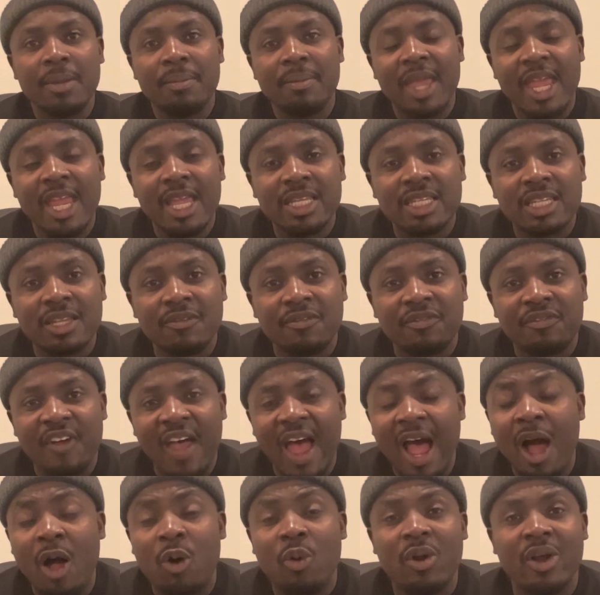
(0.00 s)
may
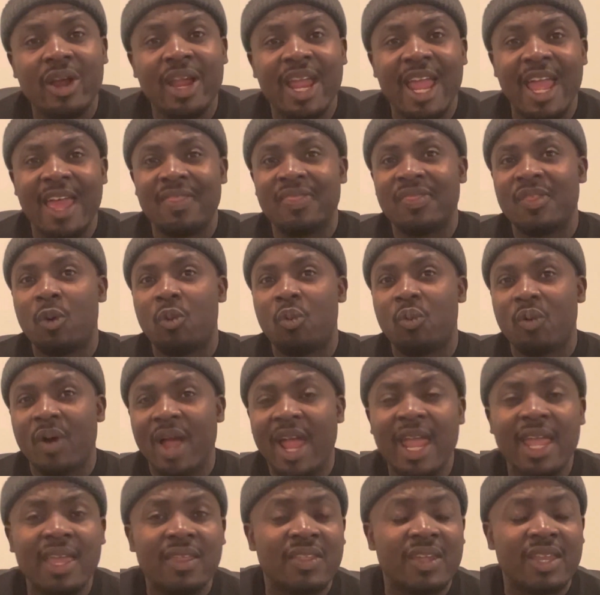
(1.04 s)
devour. And the
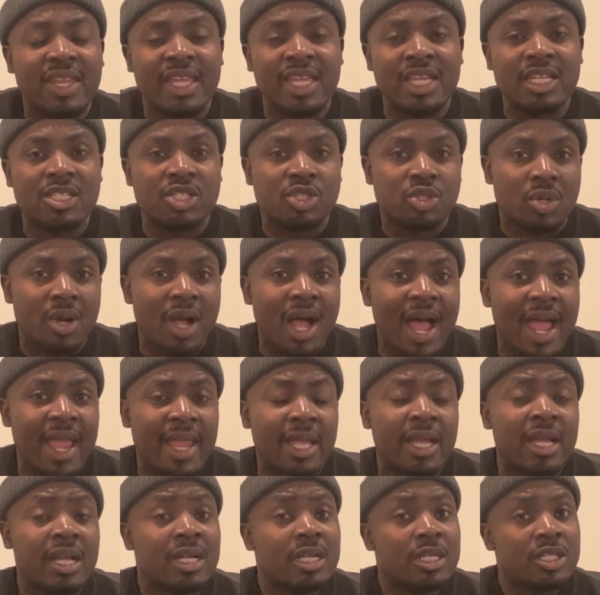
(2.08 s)
way that he's
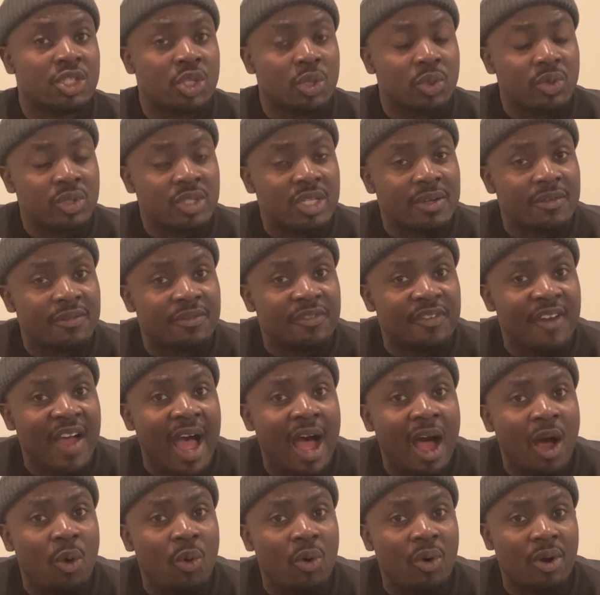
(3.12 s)
trying to
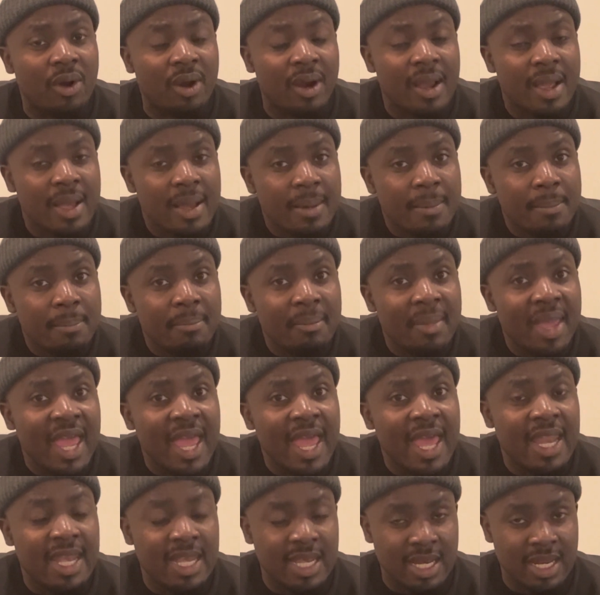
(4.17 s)
devour
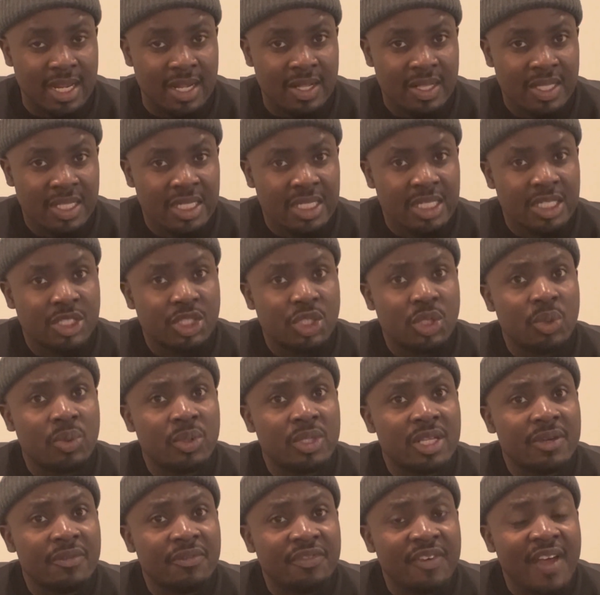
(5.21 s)
men, to
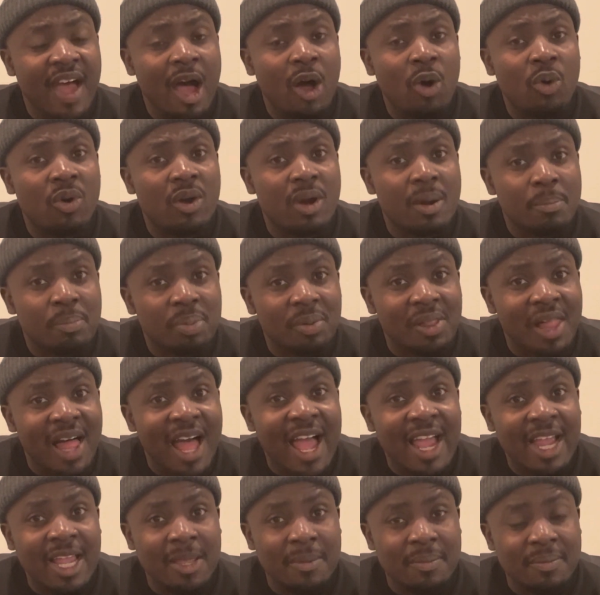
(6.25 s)
devour
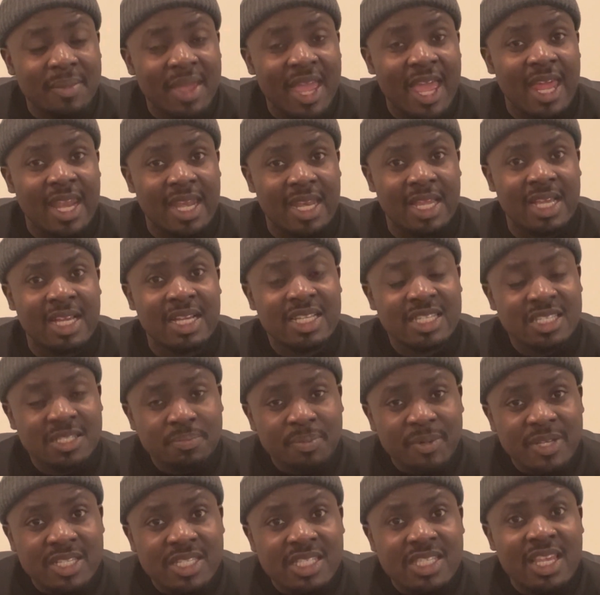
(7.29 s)
black men
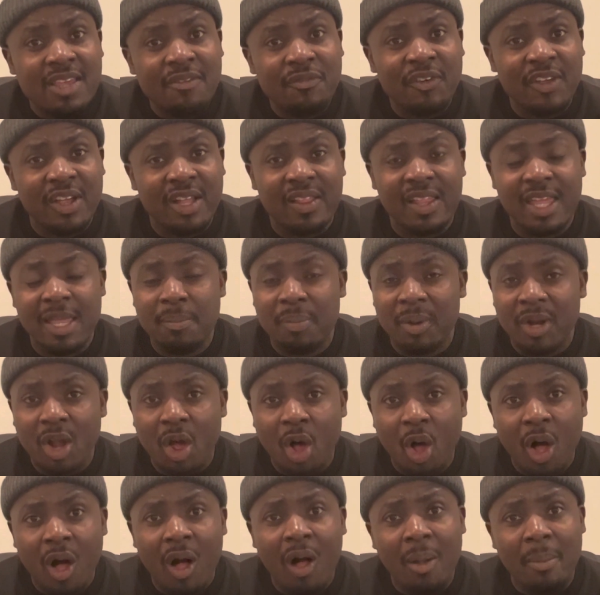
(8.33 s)
specifically, but
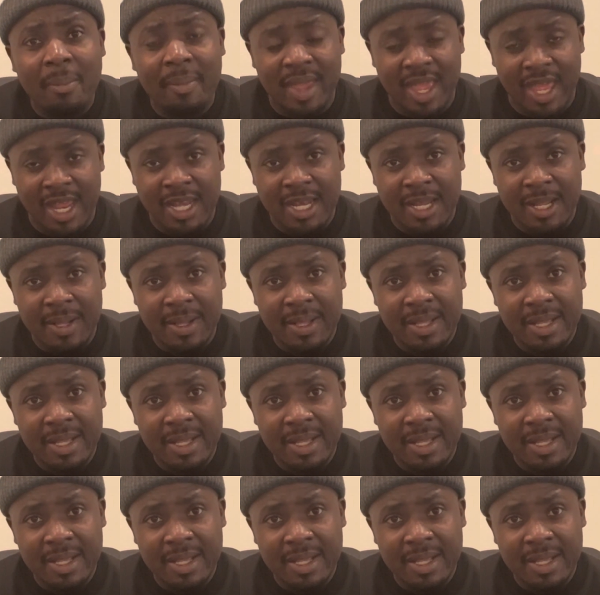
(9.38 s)
all men,